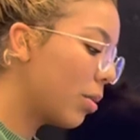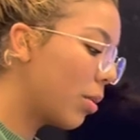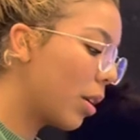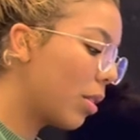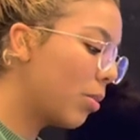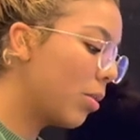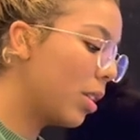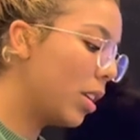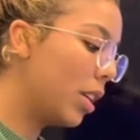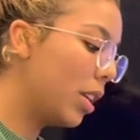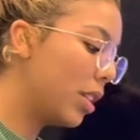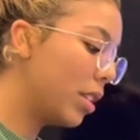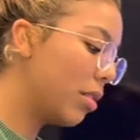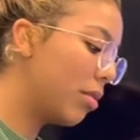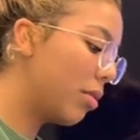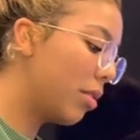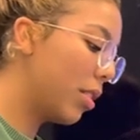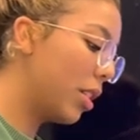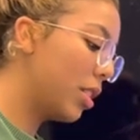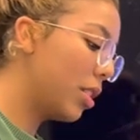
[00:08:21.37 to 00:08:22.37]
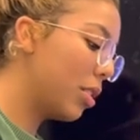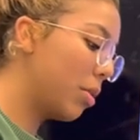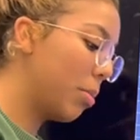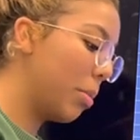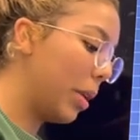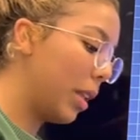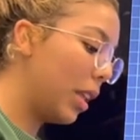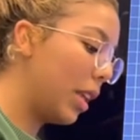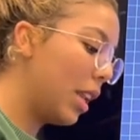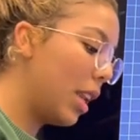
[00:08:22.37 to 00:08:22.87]
why we need
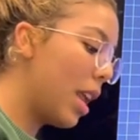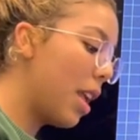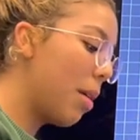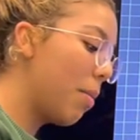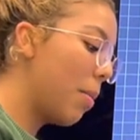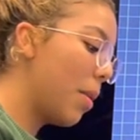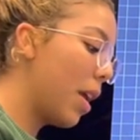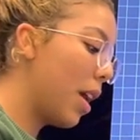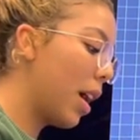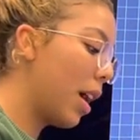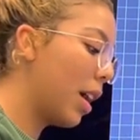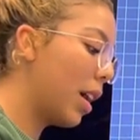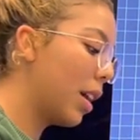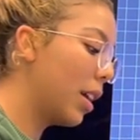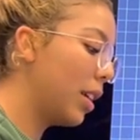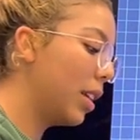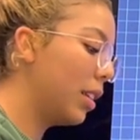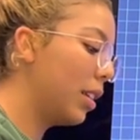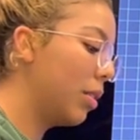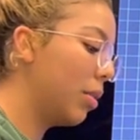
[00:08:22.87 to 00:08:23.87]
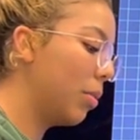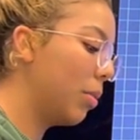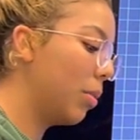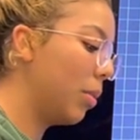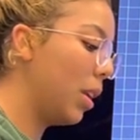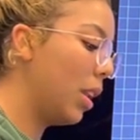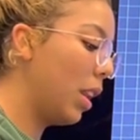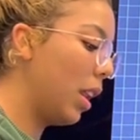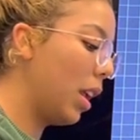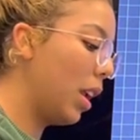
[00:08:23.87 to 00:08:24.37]
differentiability because
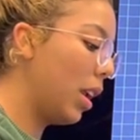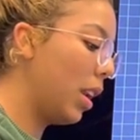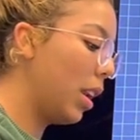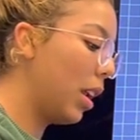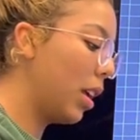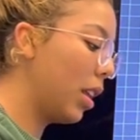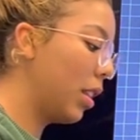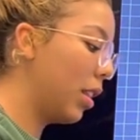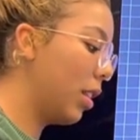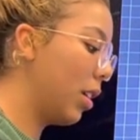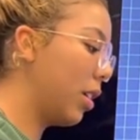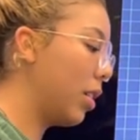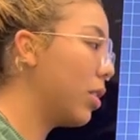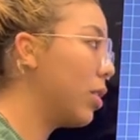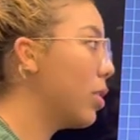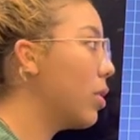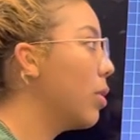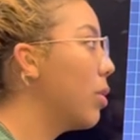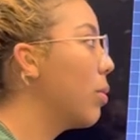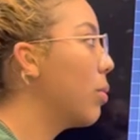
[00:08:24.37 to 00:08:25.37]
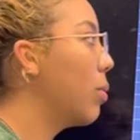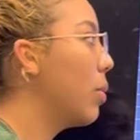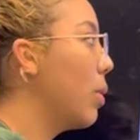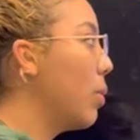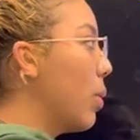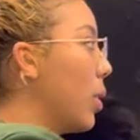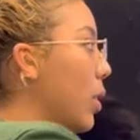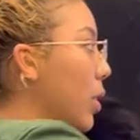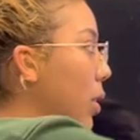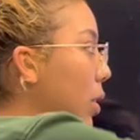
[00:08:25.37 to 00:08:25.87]
we need the we
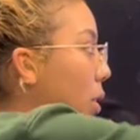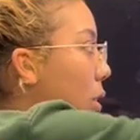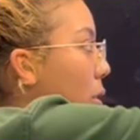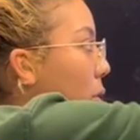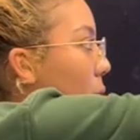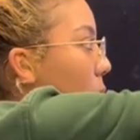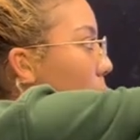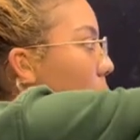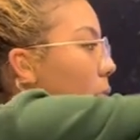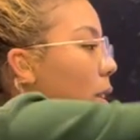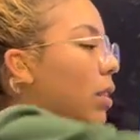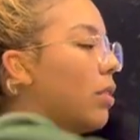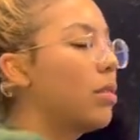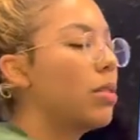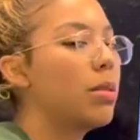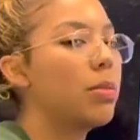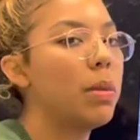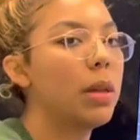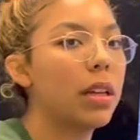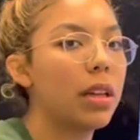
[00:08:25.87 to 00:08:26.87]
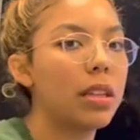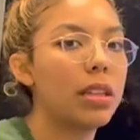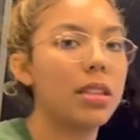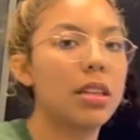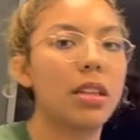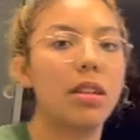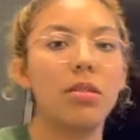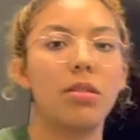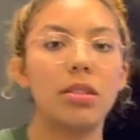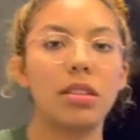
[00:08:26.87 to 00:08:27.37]
want the derivative to be
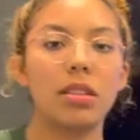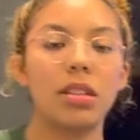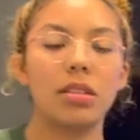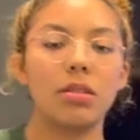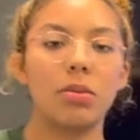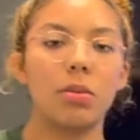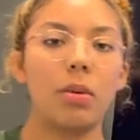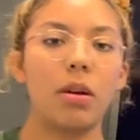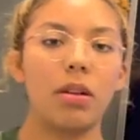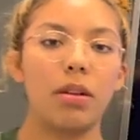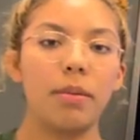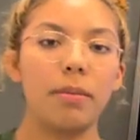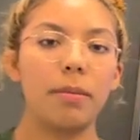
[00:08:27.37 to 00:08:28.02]
continuous as well.